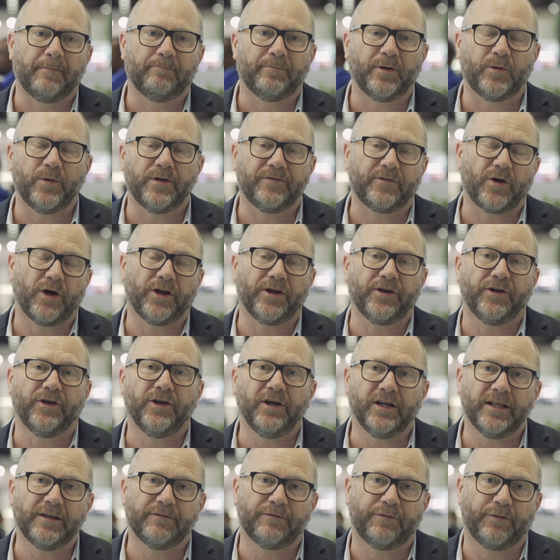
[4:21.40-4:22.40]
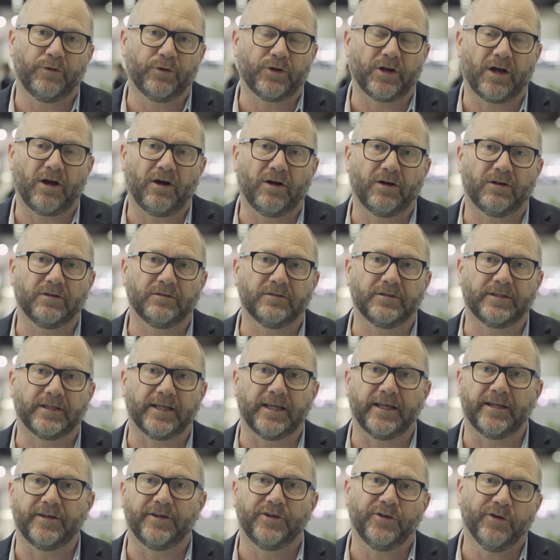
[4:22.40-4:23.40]
But we've got an early foothold
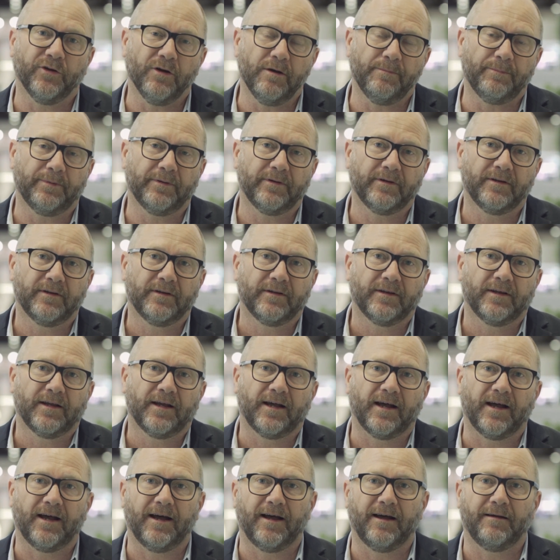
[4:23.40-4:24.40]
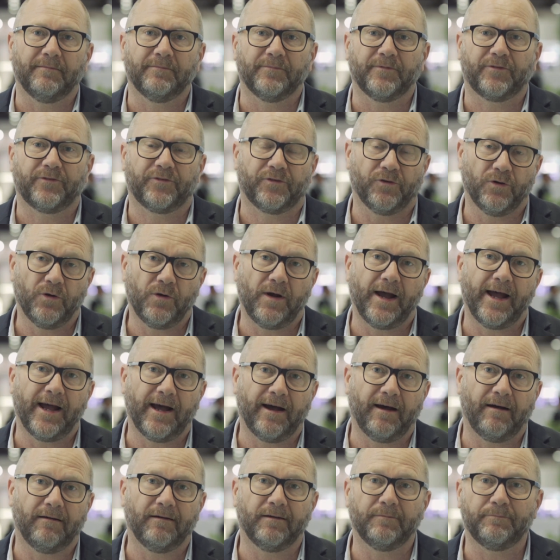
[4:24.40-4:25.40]
in Europe um, through
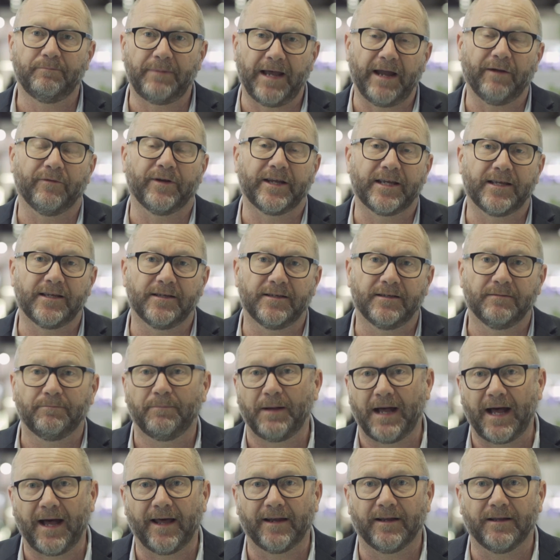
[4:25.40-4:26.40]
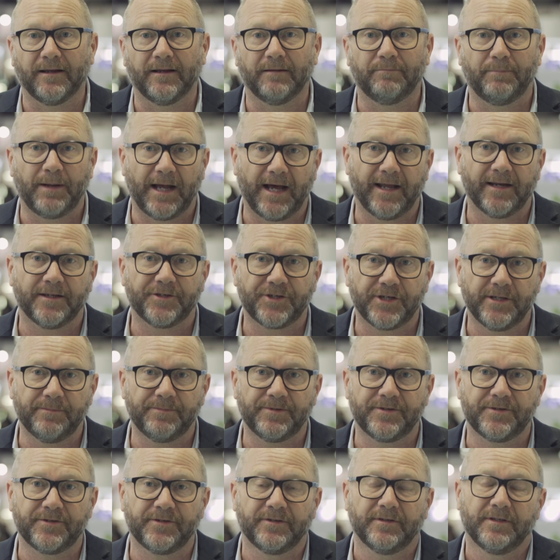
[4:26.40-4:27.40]
our battery partner
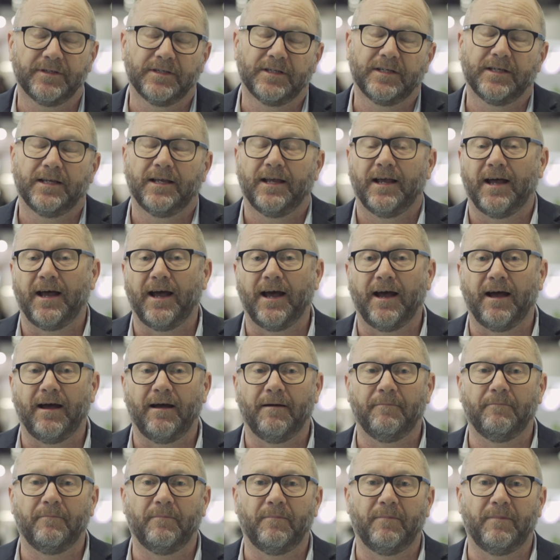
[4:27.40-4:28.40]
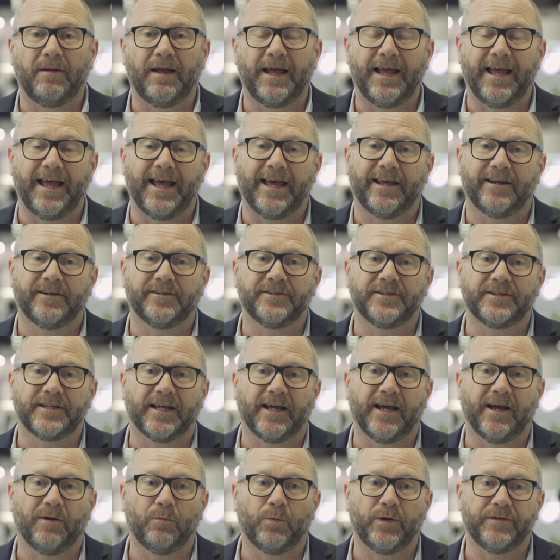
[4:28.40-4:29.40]
partnerships. Um, and
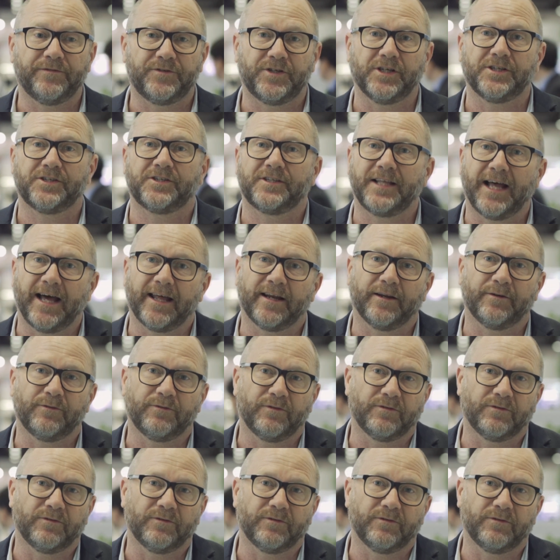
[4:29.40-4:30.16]
uh, we've just started